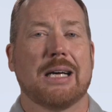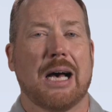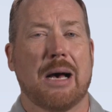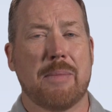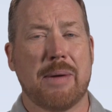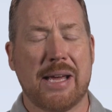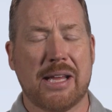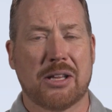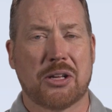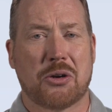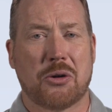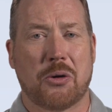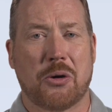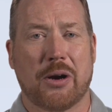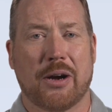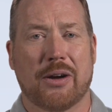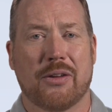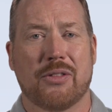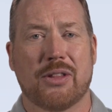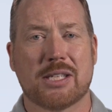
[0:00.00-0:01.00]

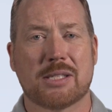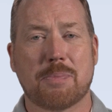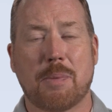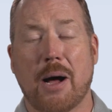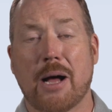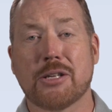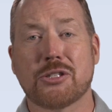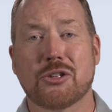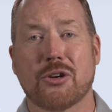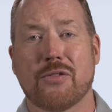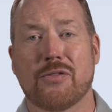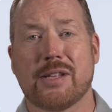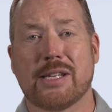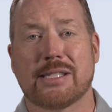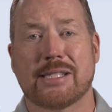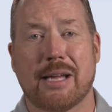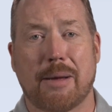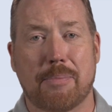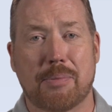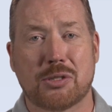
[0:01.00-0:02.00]
AmilaCore, the sponsor of
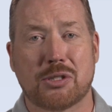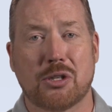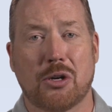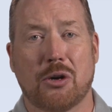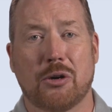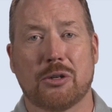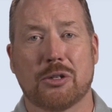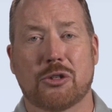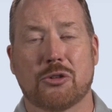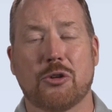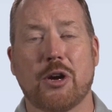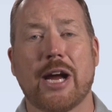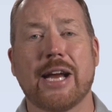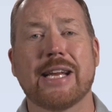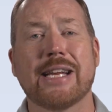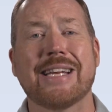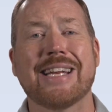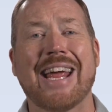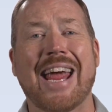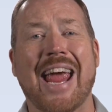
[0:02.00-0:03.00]
this episode,
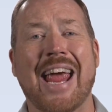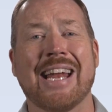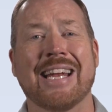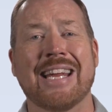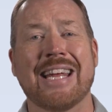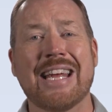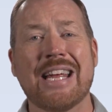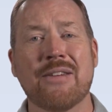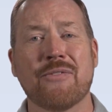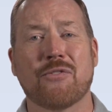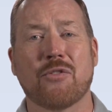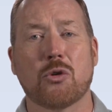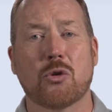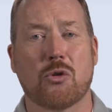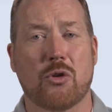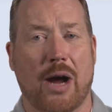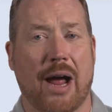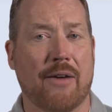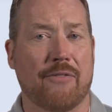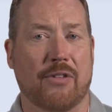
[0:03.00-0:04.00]
created an
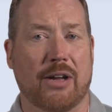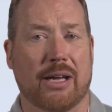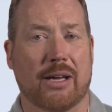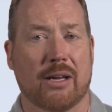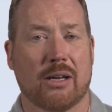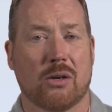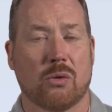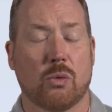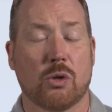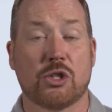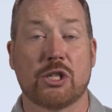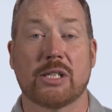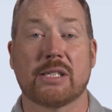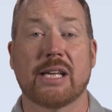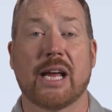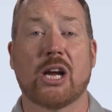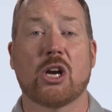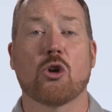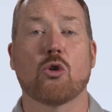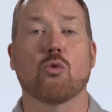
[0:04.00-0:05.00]
infographic, which
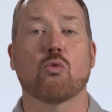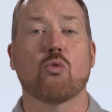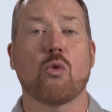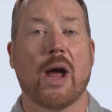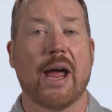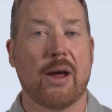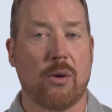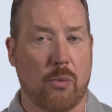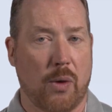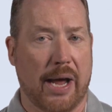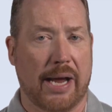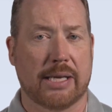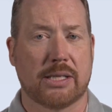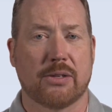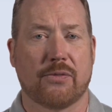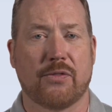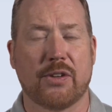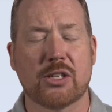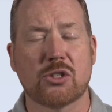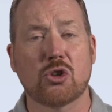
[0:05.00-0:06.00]
is a great way
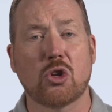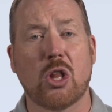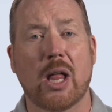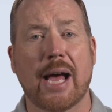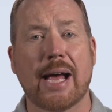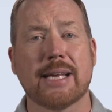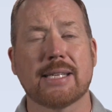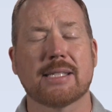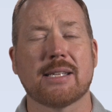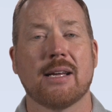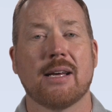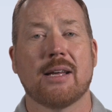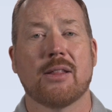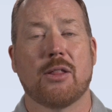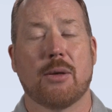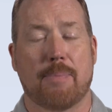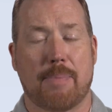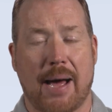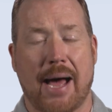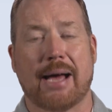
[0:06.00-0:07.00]
to visualize
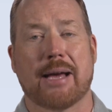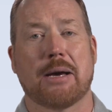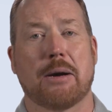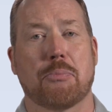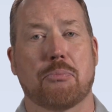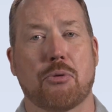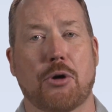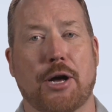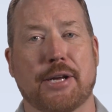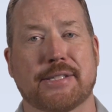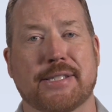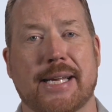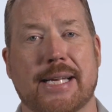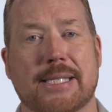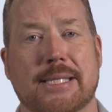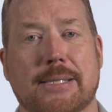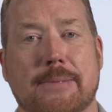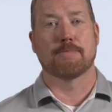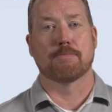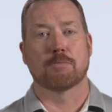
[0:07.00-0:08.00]
the backup
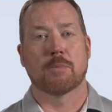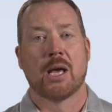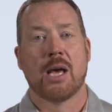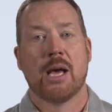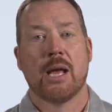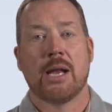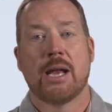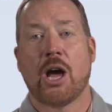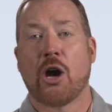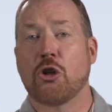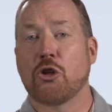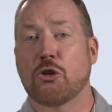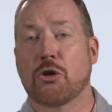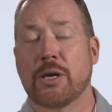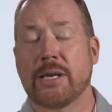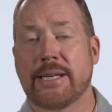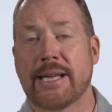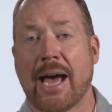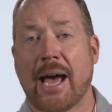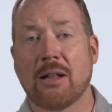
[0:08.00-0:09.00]
process. Now, you
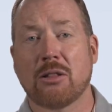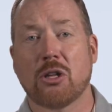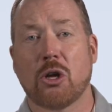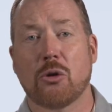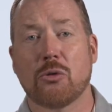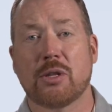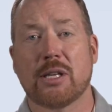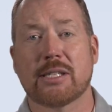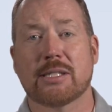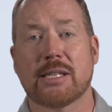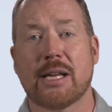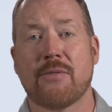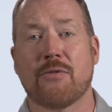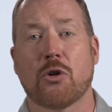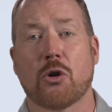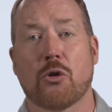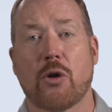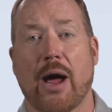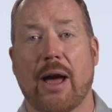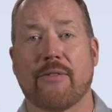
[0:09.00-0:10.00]
can download this
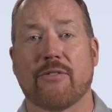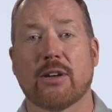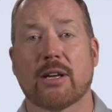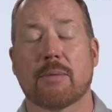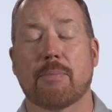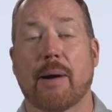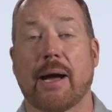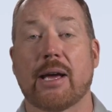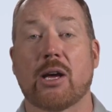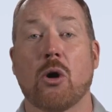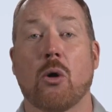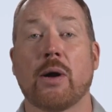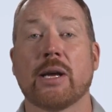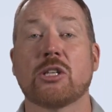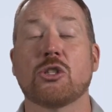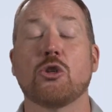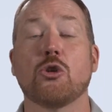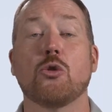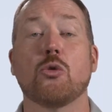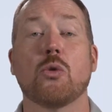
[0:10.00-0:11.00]
infographic by
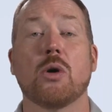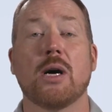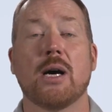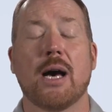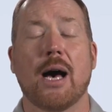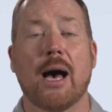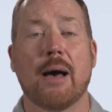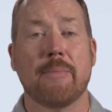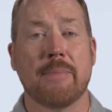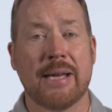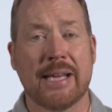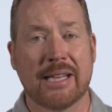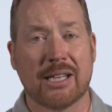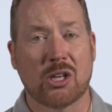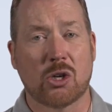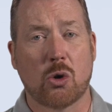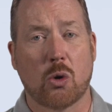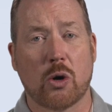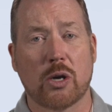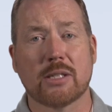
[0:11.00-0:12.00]
going to
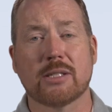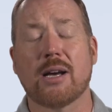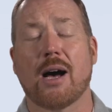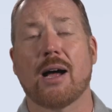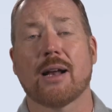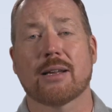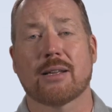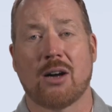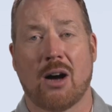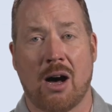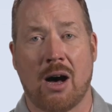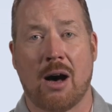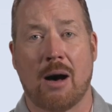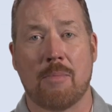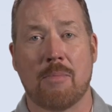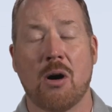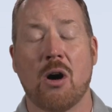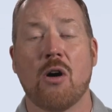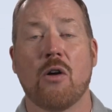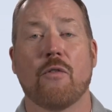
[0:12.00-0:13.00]

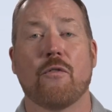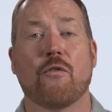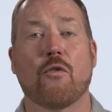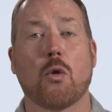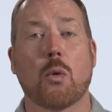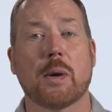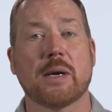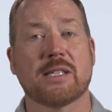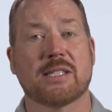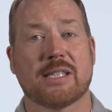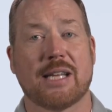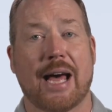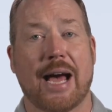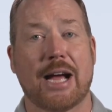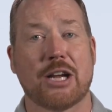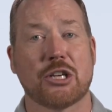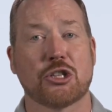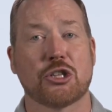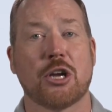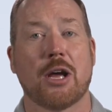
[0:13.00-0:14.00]

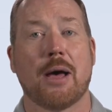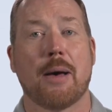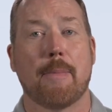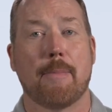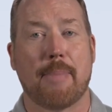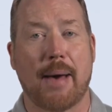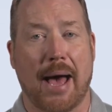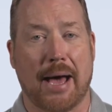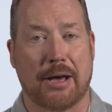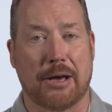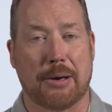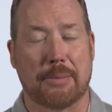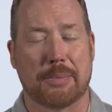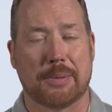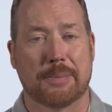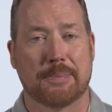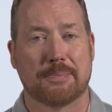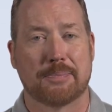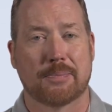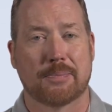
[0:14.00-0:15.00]
amilacore.com/backup.